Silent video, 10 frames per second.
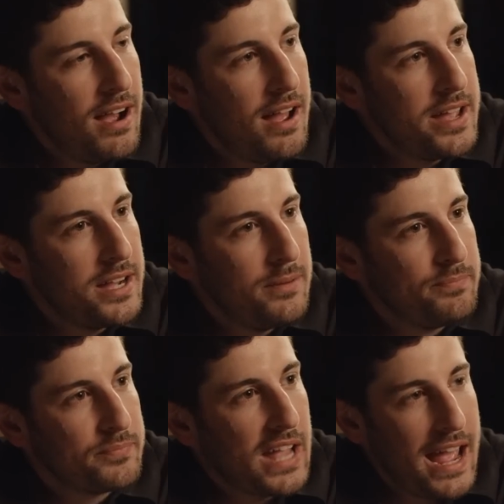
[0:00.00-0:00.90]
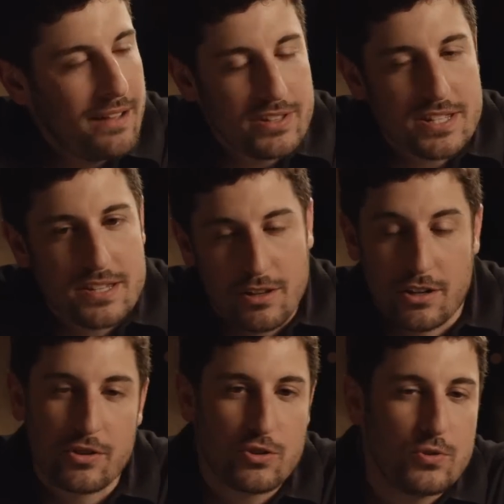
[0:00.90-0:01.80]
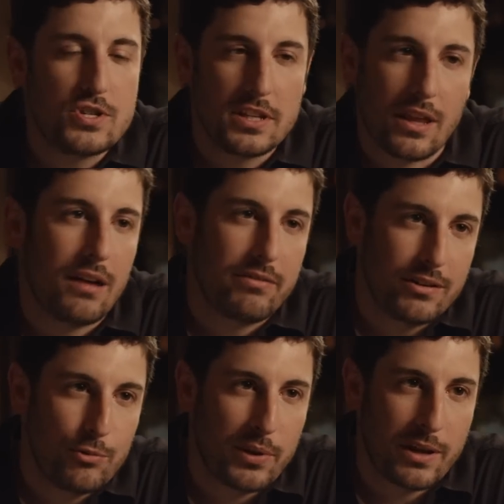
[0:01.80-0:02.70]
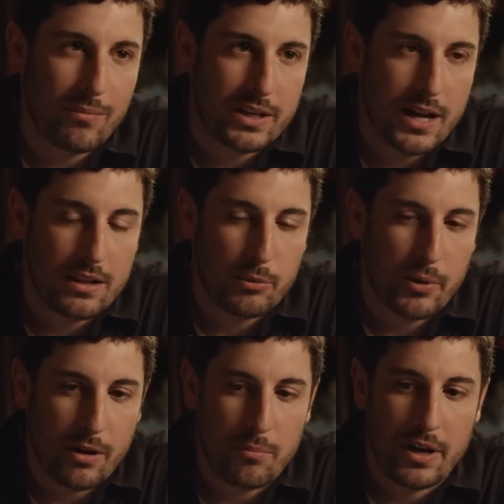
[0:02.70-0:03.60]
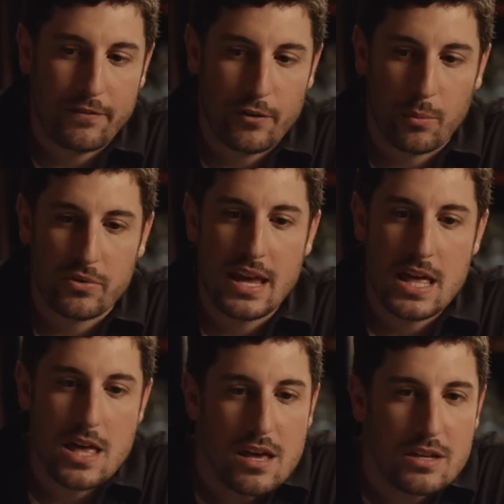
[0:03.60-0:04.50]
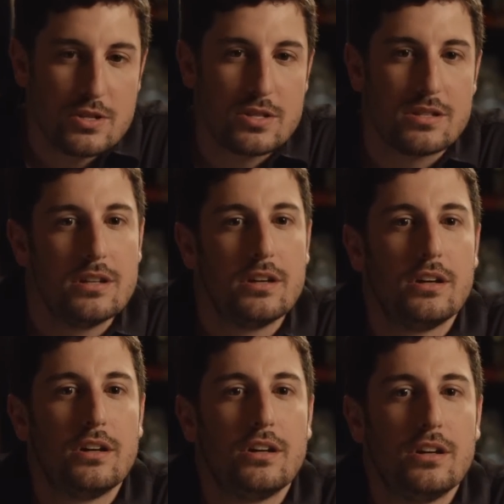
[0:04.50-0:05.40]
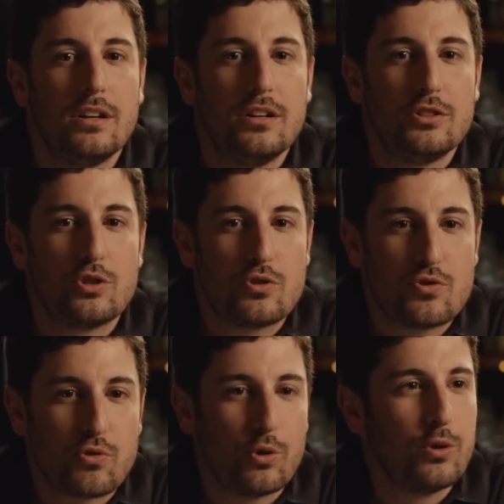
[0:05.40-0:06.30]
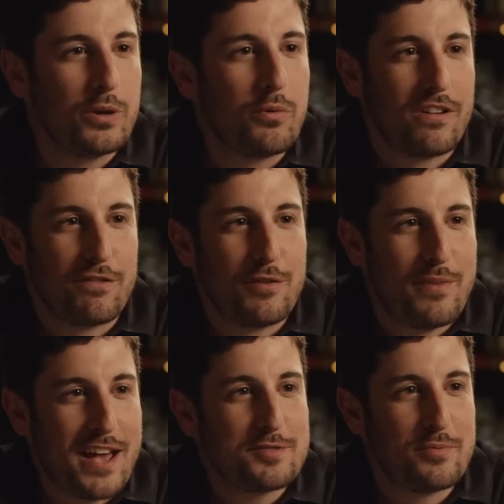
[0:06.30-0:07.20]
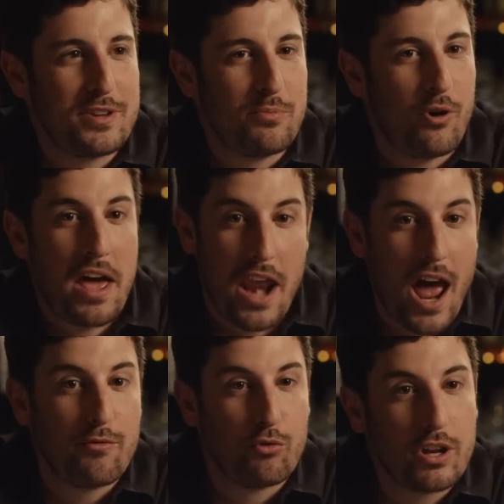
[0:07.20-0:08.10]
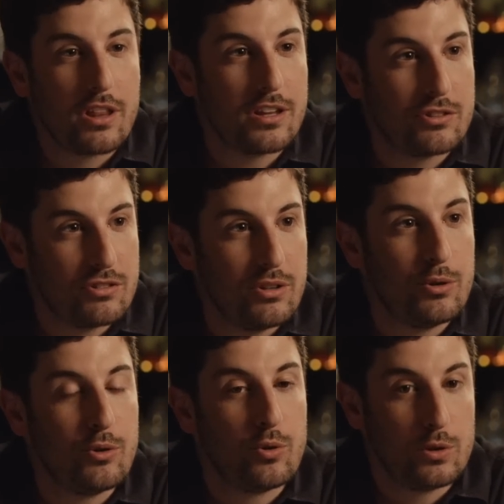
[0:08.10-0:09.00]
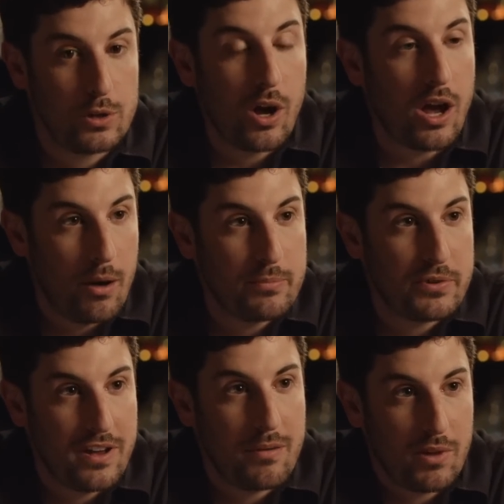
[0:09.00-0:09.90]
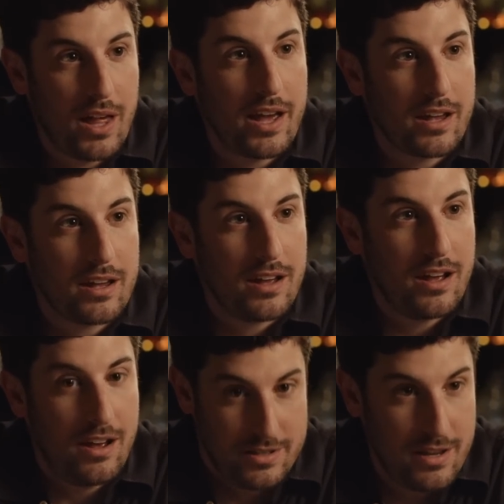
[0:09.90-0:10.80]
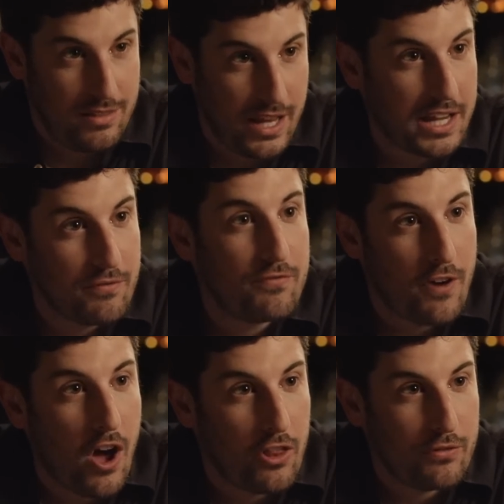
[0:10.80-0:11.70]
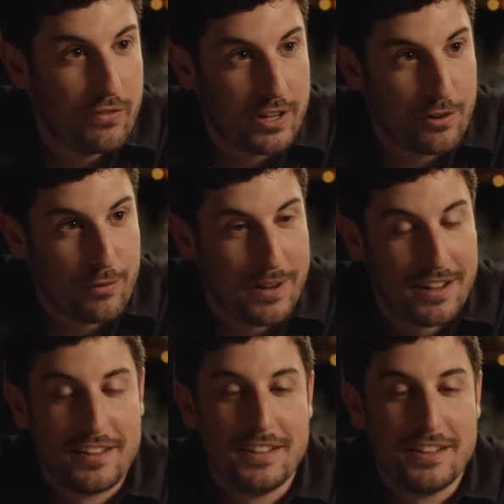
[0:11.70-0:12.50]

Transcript: I haven't seen, Eugene Levy, who played my dad in the American Pie films, is truly one of the best people, and I really do look up to him like a father figure to me.